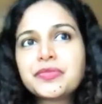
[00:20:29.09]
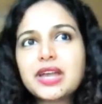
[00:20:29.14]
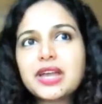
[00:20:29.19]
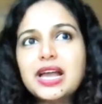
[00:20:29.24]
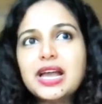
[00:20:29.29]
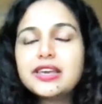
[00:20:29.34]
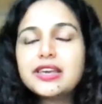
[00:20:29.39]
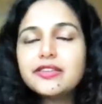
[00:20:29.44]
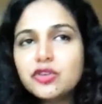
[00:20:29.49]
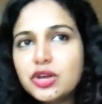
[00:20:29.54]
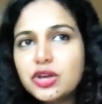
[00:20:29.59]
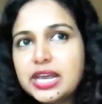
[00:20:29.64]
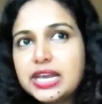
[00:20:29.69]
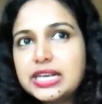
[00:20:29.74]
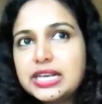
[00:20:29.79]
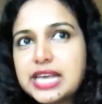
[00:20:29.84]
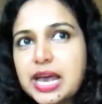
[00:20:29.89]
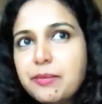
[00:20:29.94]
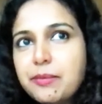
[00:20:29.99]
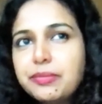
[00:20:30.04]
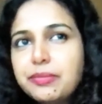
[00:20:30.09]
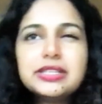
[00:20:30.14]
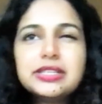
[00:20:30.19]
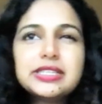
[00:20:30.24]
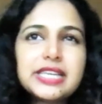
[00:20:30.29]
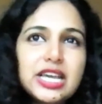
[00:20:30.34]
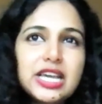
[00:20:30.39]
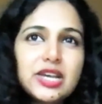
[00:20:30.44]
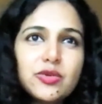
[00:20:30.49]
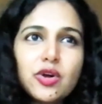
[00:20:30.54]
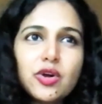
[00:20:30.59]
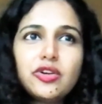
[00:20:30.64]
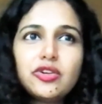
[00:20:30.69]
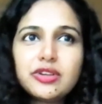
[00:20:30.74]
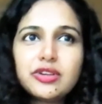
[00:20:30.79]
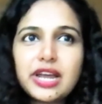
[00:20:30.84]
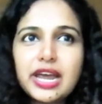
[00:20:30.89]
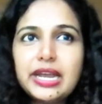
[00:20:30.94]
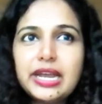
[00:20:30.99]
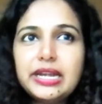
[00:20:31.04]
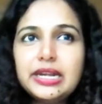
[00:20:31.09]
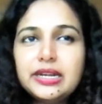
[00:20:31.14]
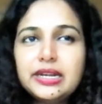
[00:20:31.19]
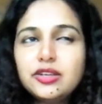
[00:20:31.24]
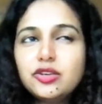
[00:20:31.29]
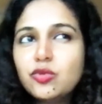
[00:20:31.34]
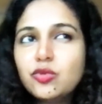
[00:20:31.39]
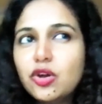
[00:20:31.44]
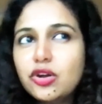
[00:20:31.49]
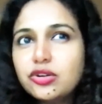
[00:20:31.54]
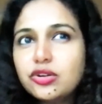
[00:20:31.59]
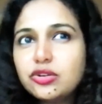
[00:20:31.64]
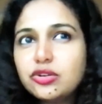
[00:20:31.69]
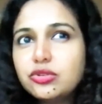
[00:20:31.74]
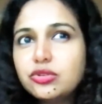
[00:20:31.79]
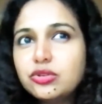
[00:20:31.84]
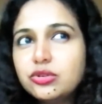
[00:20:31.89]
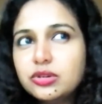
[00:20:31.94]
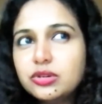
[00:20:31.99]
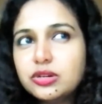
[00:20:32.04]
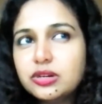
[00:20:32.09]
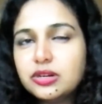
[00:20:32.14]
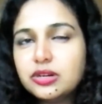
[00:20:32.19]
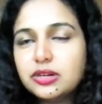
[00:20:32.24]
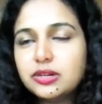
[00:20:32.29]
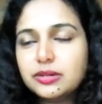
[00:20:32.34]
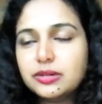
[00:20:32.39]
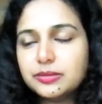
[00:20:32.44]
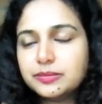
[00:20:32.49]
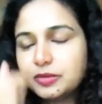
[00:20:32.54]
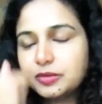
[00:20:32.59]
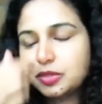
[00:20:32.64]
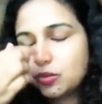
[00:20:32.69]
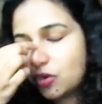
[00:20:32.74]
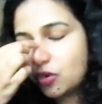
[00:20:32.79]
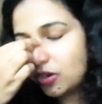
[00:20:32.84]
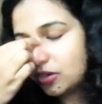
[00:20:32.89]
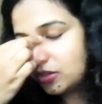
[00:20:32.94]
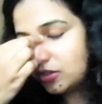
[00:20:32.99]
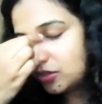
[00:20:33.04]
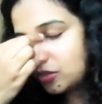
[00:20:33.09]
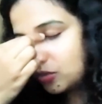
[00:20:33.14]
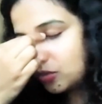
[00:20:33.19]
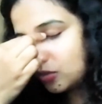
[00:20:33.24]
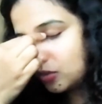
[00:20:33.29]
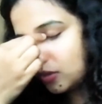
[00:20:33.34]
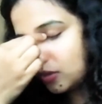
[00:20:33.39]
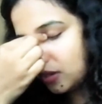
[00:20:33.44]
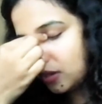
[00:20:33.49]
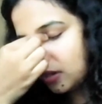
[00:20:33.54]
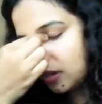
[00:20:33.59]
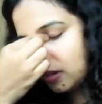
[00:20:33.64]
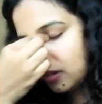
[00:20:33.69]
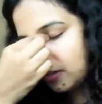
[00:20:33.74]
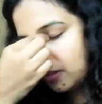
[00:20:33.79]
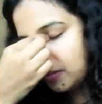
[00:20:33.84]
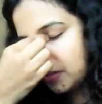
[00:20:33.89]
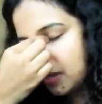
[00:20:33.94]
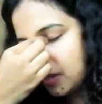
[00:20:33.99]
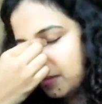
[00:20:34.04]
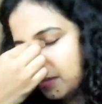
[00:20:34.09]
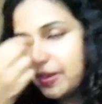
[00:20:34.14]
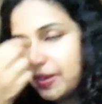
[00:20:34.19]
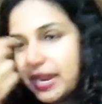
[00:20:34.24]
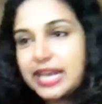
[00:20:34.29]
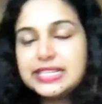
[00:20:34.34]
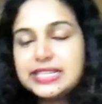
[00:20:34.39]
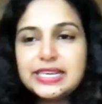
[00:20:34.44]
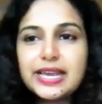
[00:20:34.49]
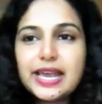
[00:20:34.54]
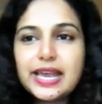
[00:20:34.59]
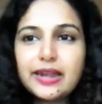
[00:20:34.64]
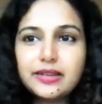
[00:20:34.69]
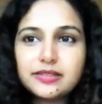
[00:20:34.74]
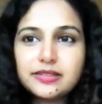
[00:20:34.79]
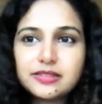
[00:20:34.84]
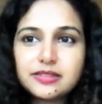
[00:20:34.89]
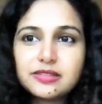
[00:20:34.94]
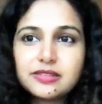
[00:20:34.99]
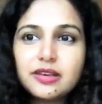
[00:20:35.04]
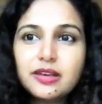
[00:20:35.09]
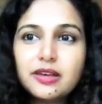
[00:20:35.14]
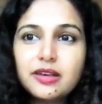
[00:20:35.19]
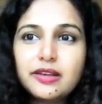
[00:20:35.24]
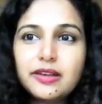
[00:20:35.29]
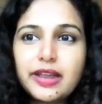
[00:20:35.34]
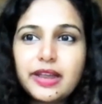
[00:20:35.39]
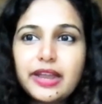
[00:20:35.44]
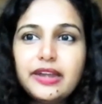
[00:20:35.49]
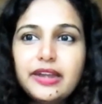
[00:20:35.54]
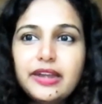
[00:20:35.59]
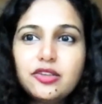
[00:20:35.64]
I'll give you an example. Say you want to write, you want to do pricing ads, right?